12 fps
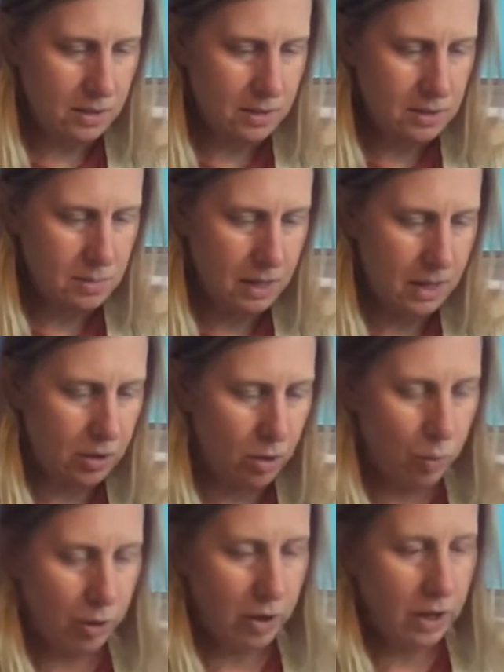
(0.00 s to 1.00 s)
to make it all
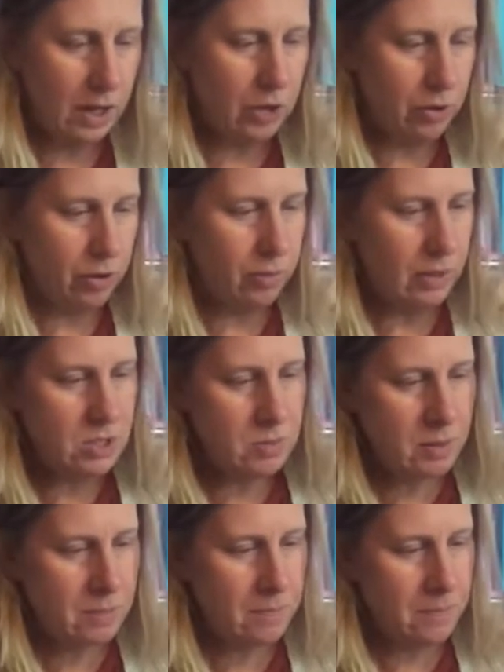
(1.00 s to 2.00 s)
work in your arrangement.